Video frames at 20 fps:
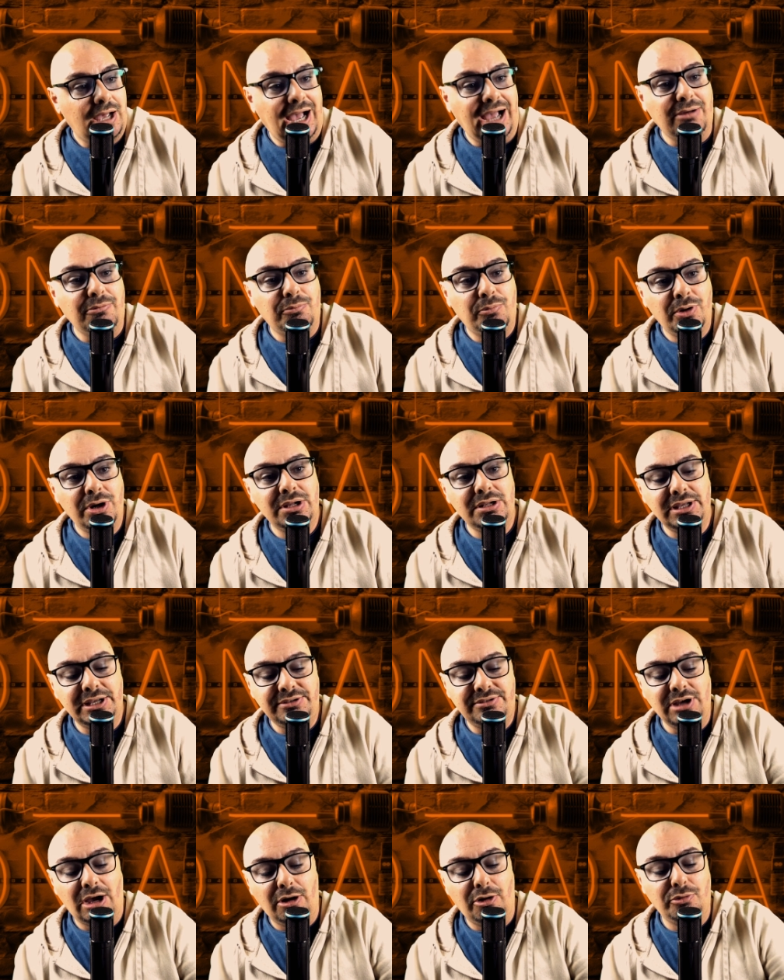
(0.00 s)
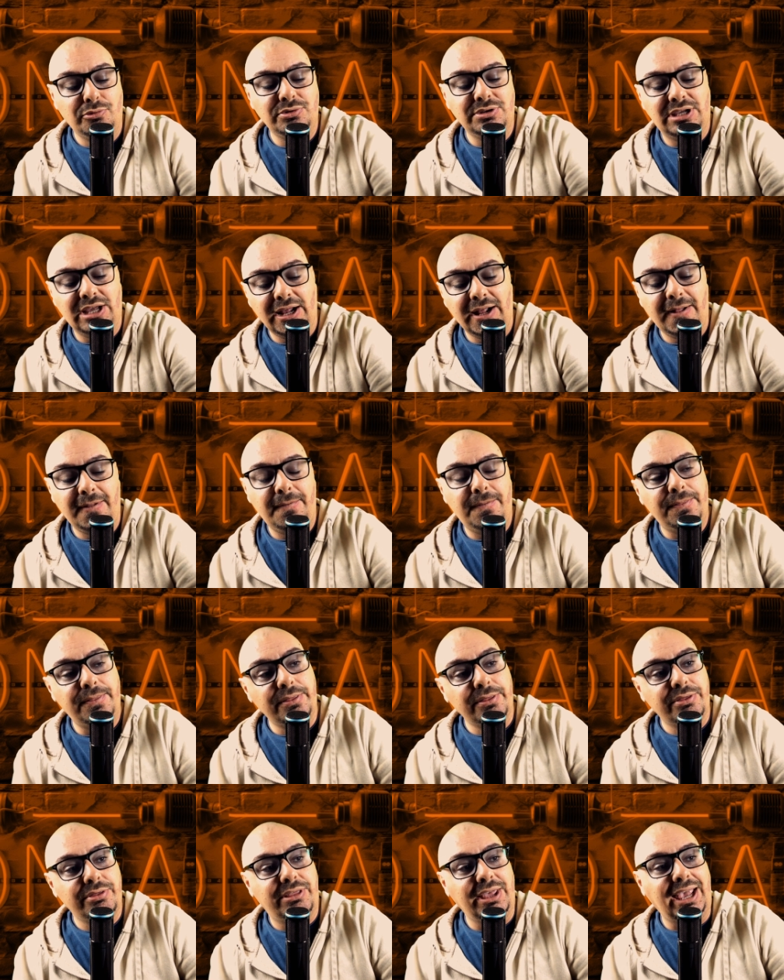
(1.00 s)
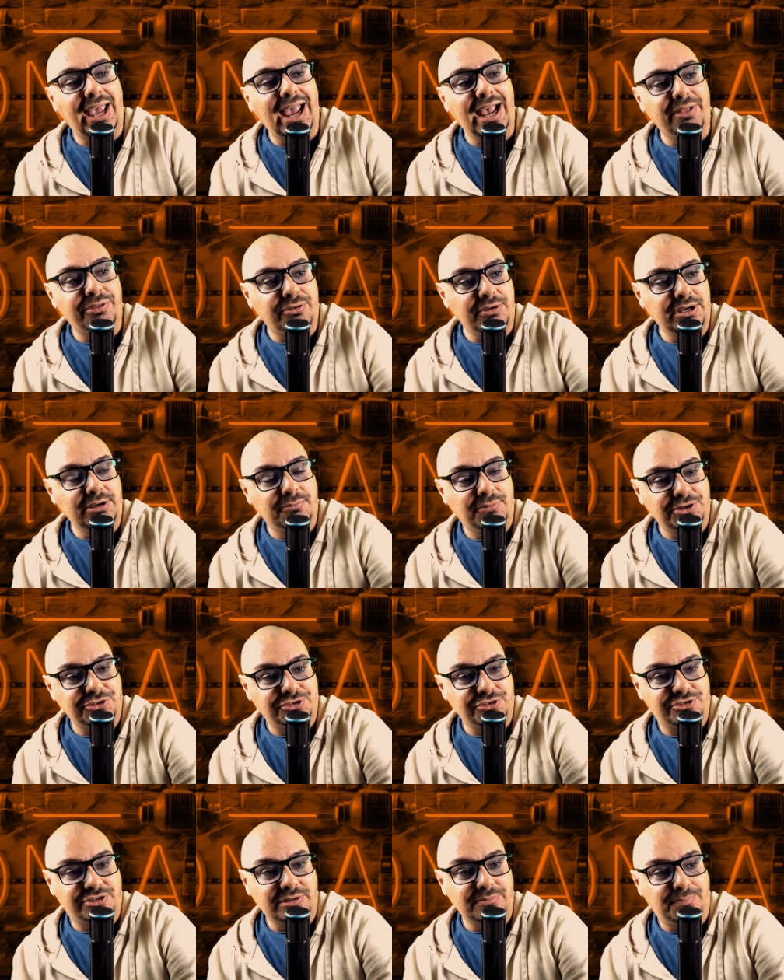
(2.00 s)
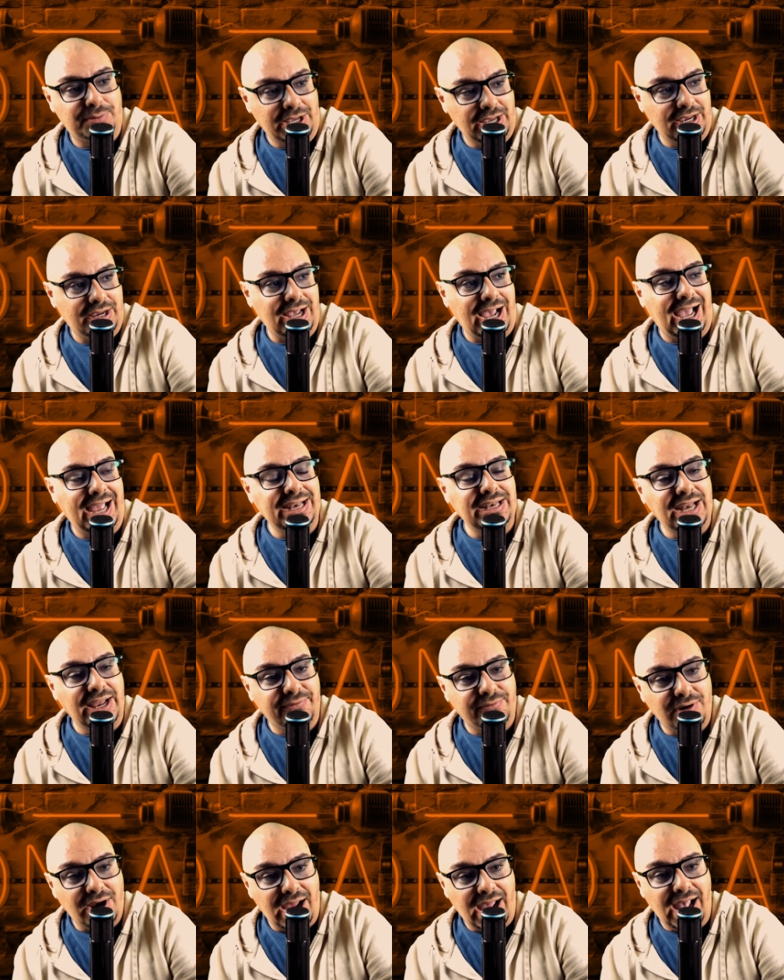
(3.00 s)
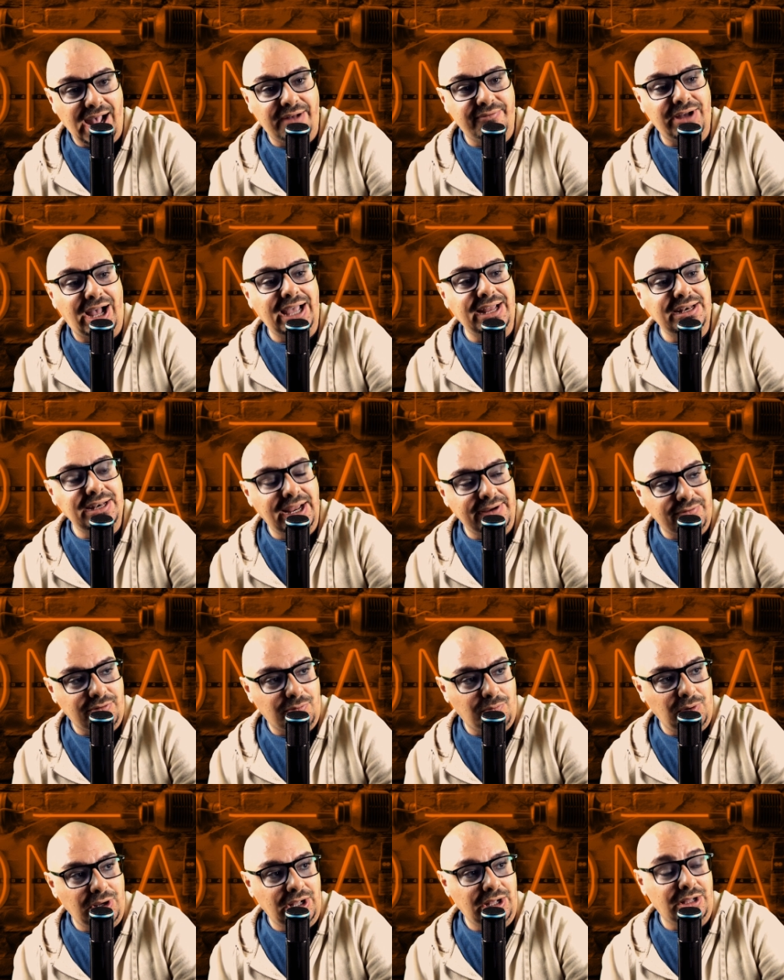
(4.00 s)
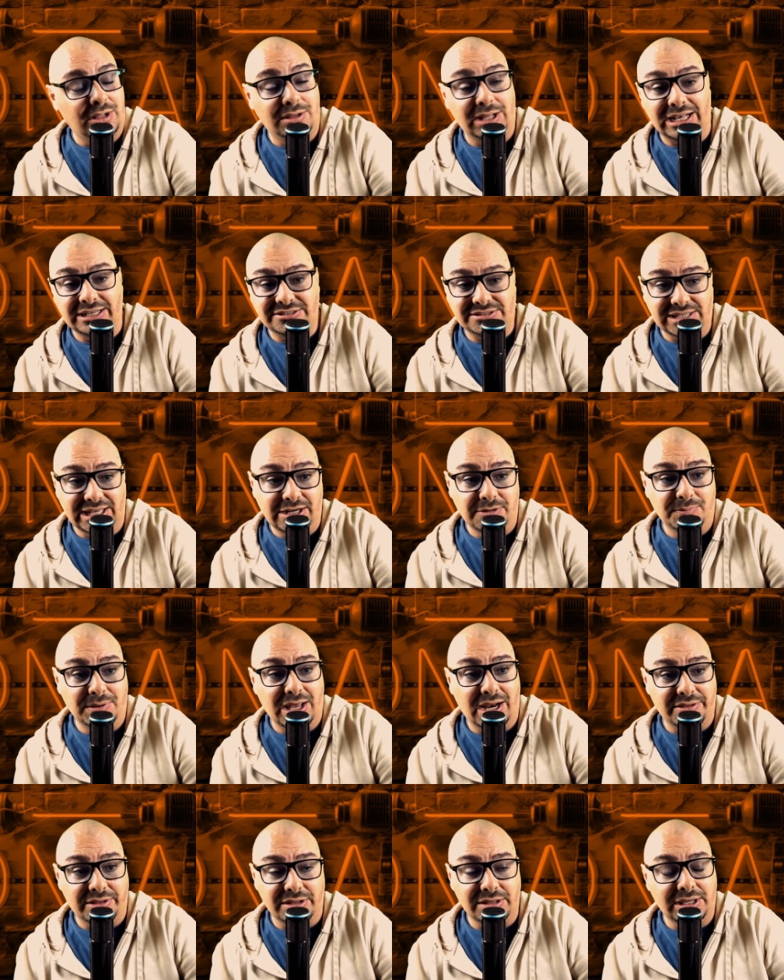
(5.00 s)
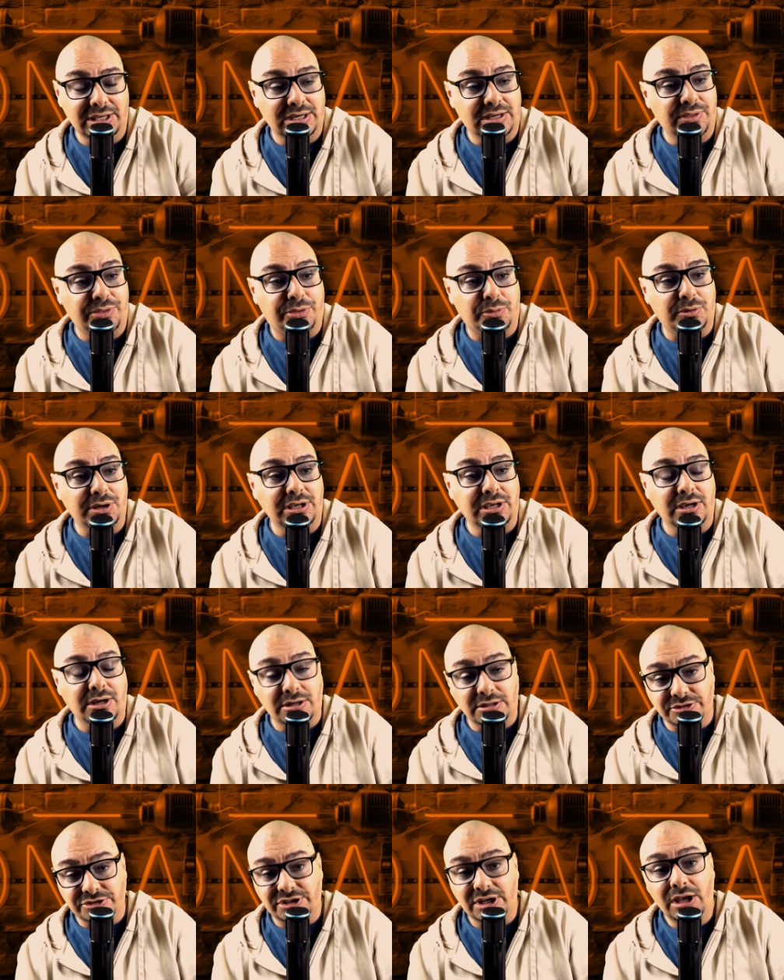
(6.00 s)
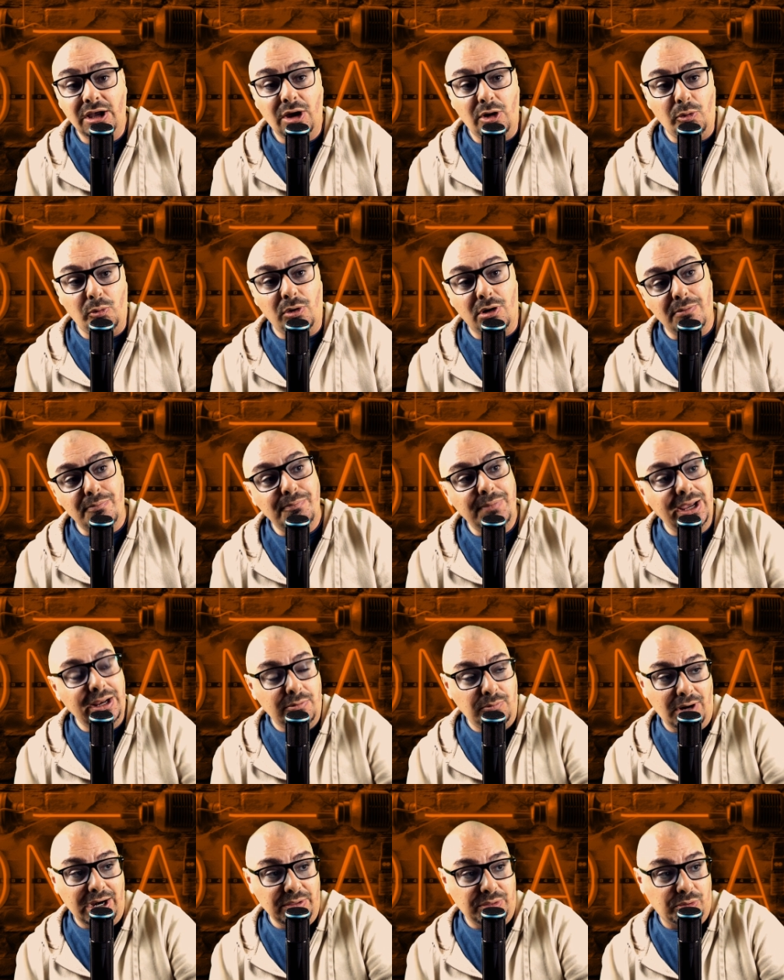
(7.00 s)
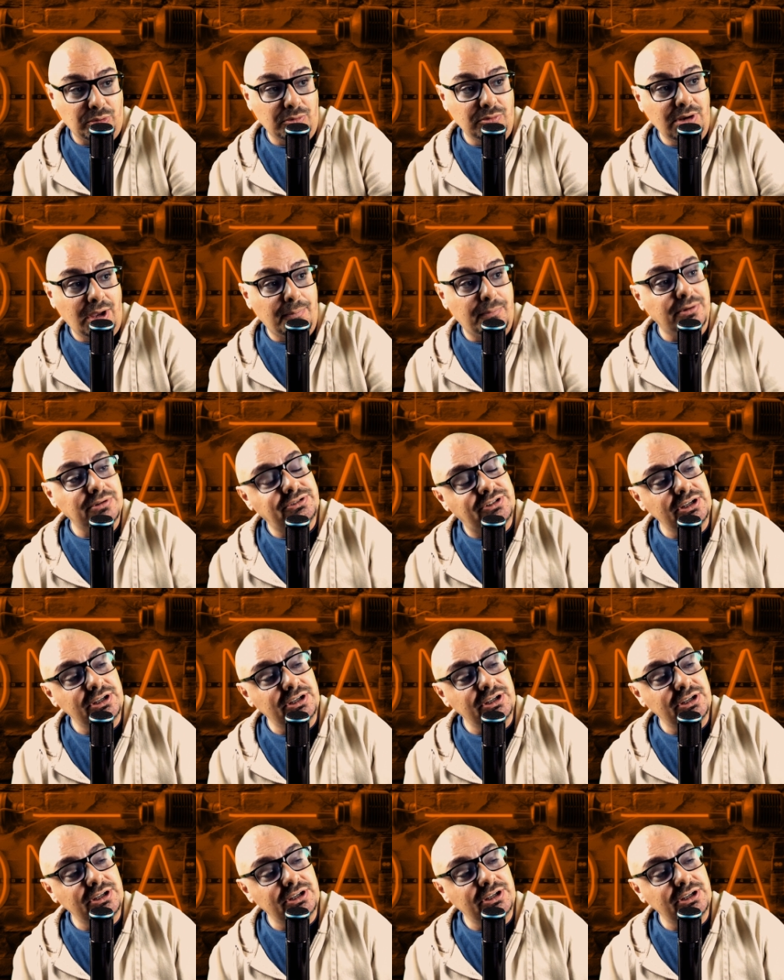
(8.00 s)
I really don't get the Anthony Richardson pick. I never have. I never will. I said he'd be out of the league in three years. We're midway through number